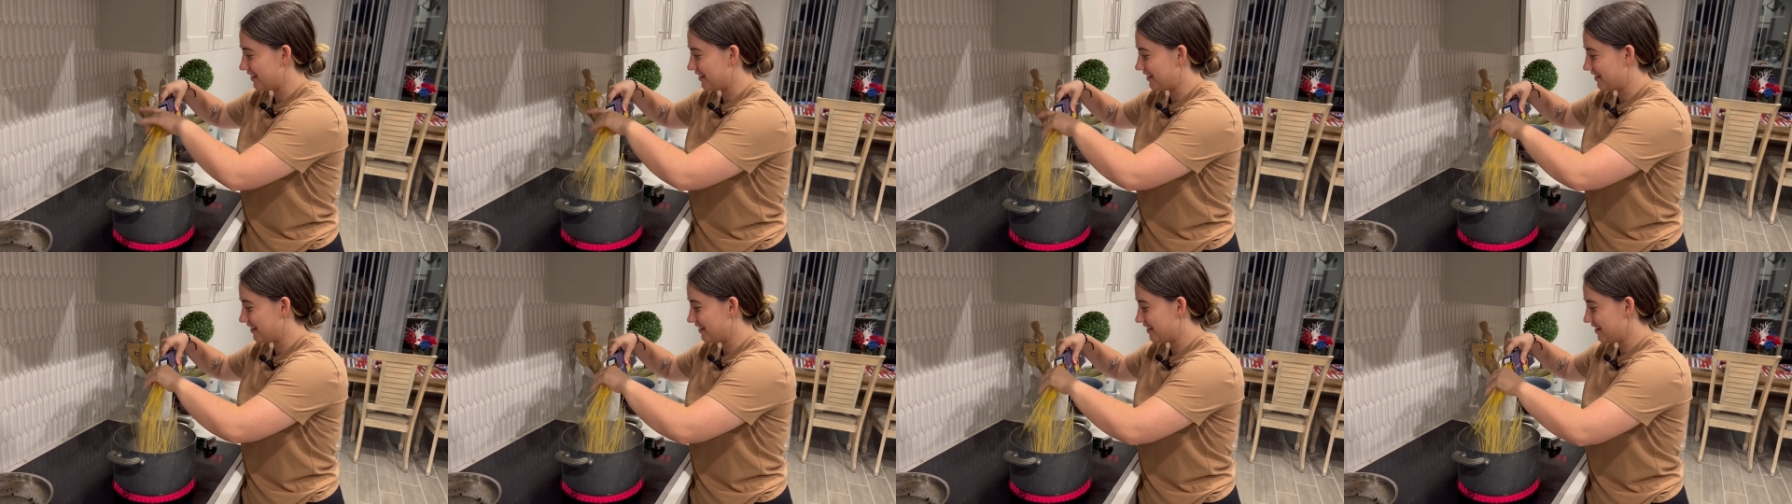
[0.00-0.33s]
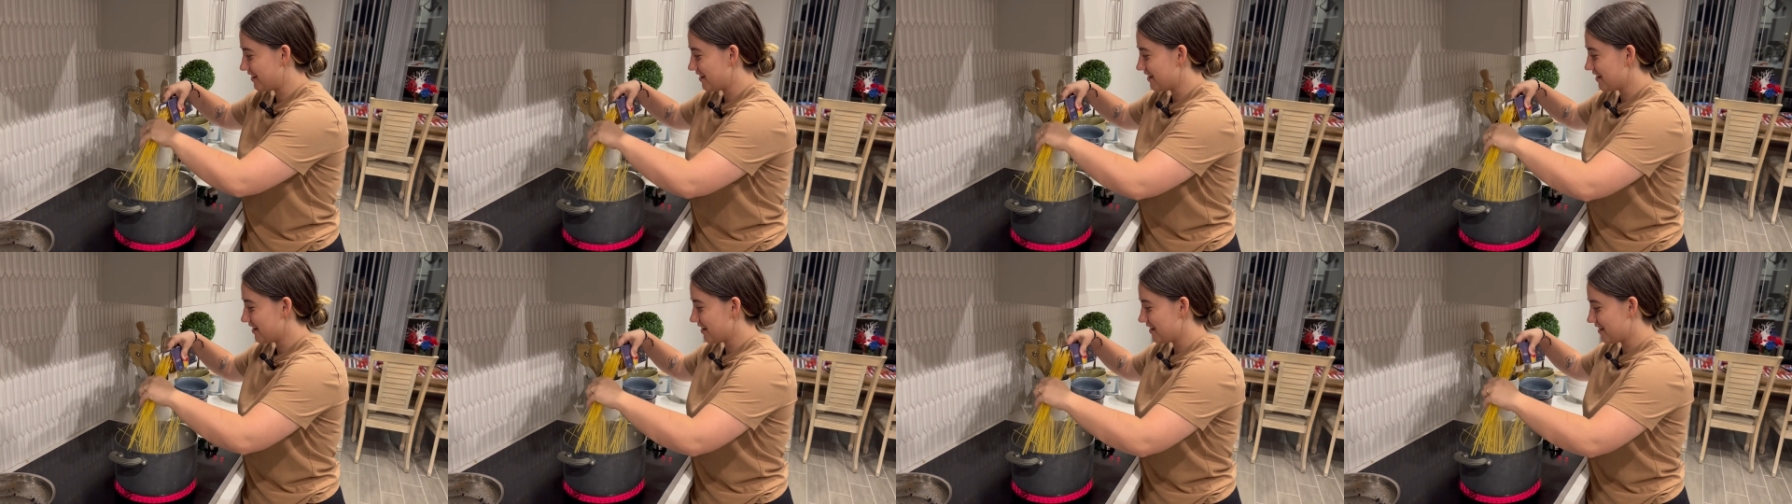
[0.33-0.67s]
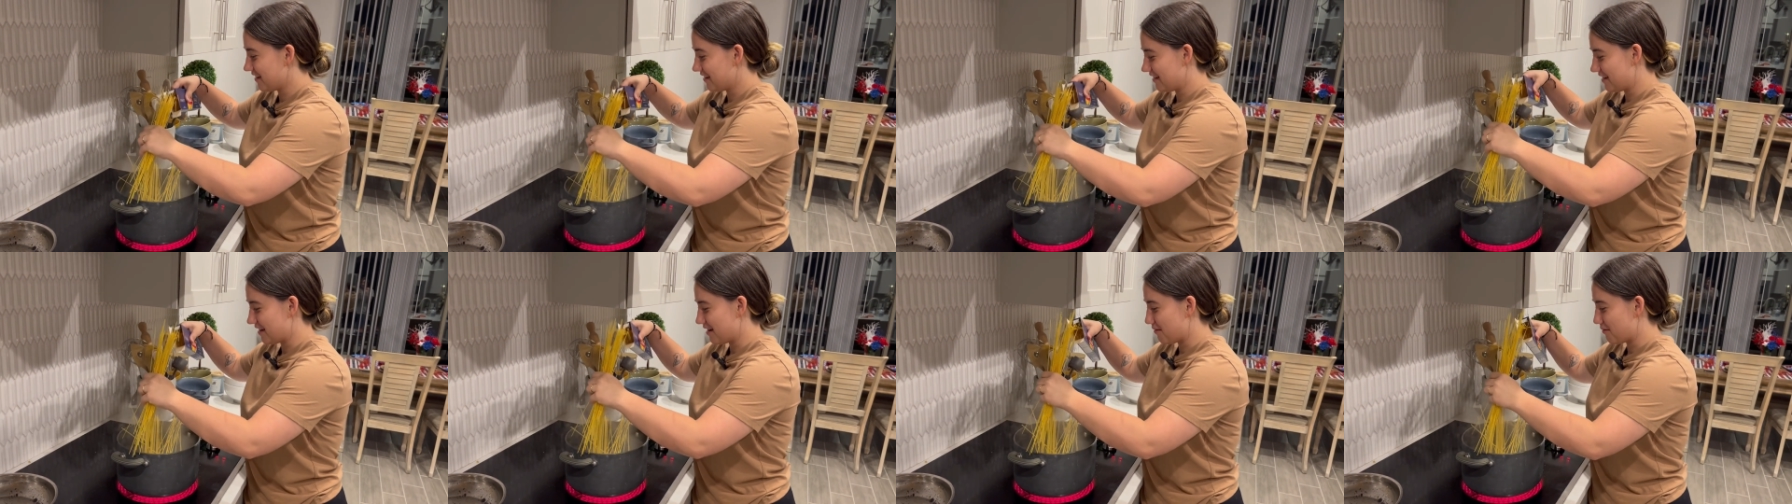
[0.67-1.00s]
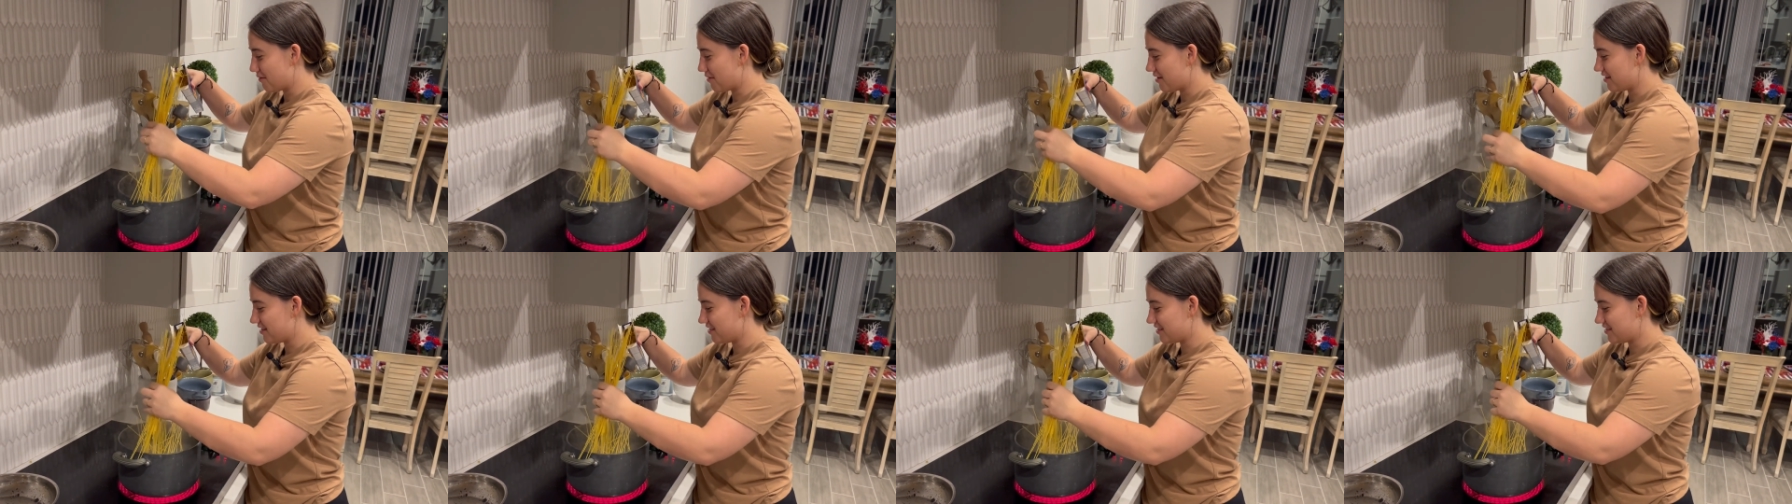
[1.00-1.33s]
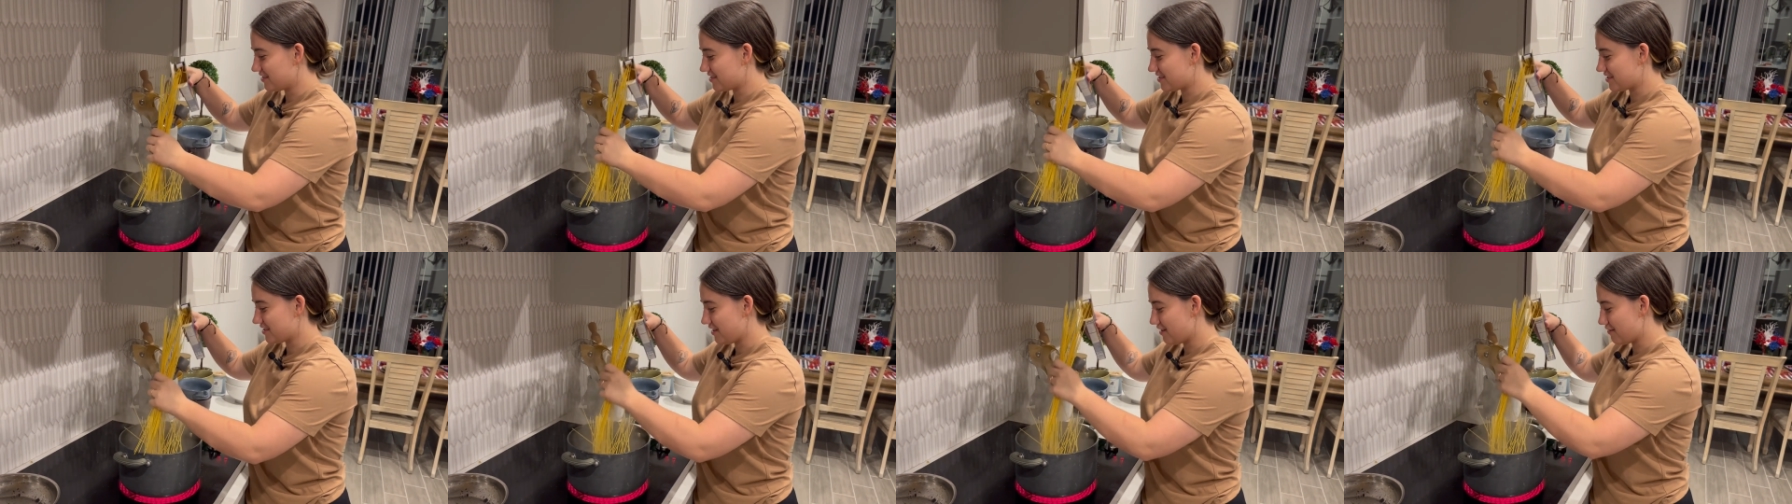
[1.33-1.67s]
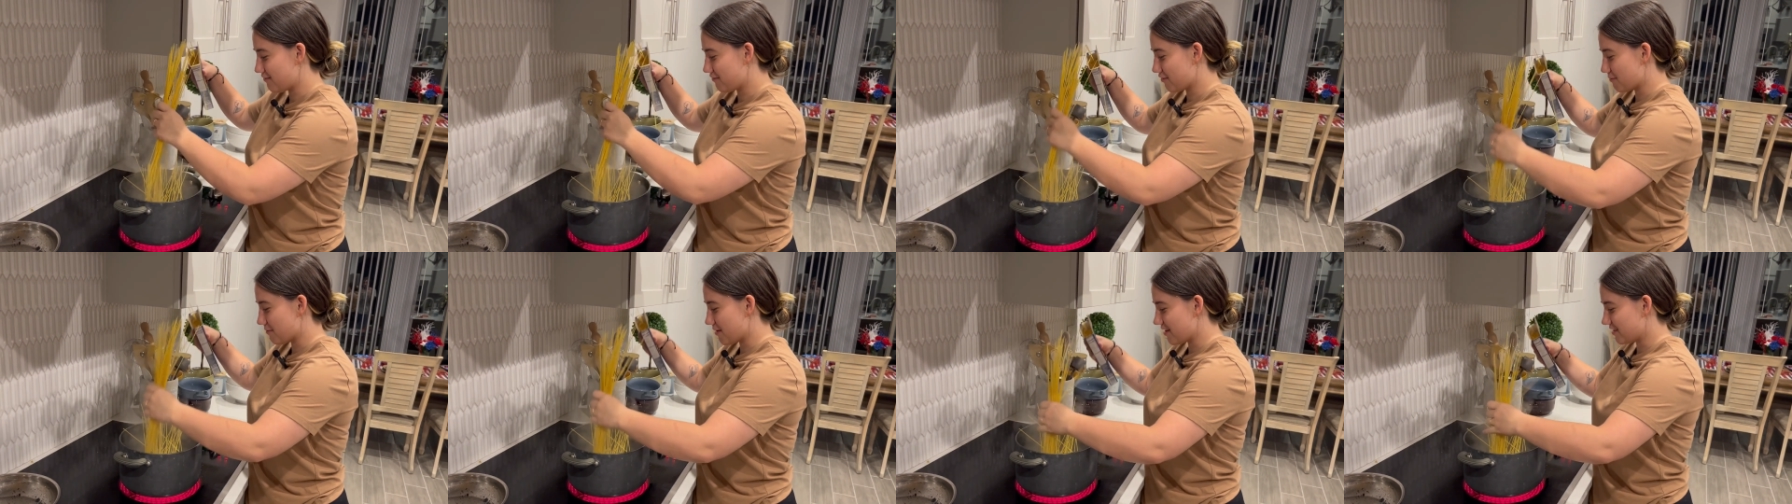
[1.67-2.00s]
I wanted to see
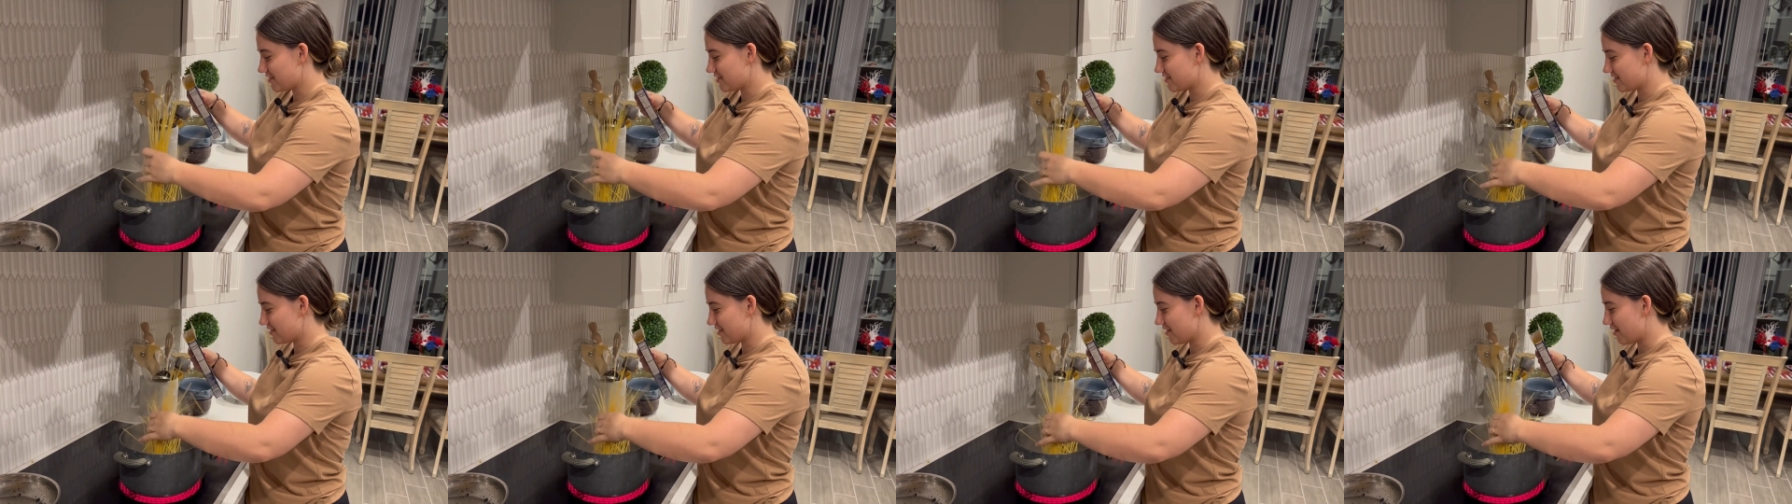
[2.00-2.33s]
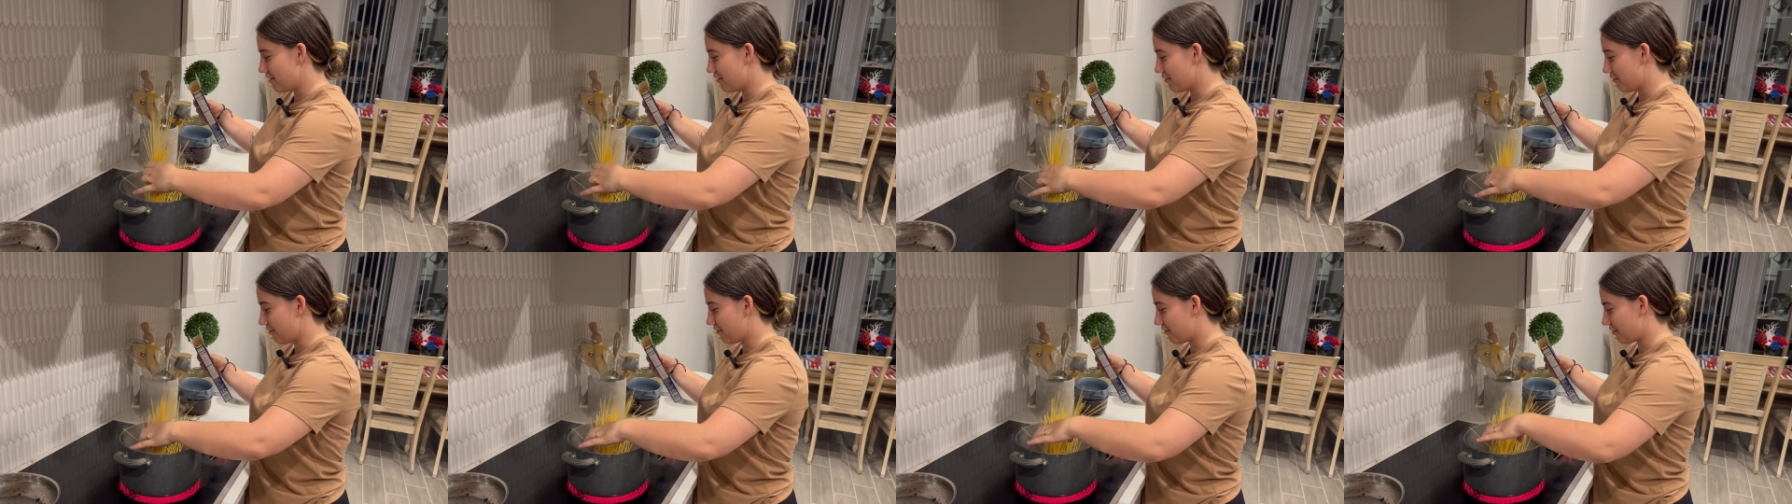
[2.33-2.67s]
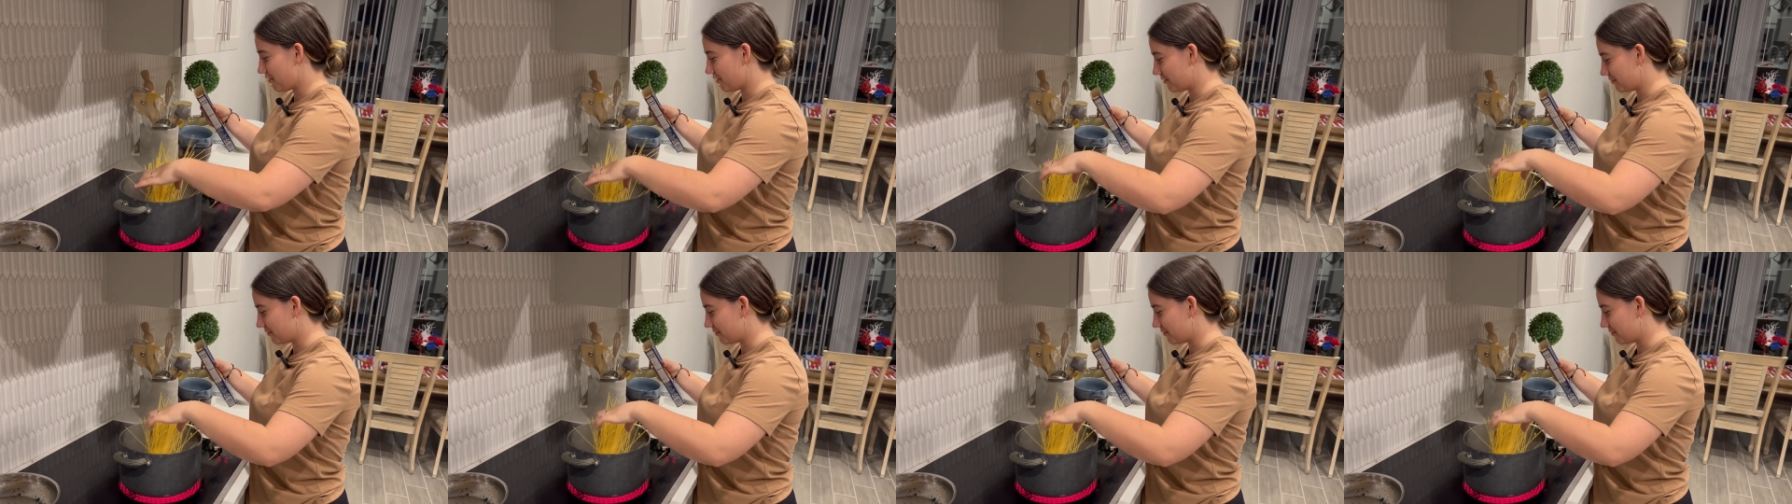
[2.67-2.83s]
for myself.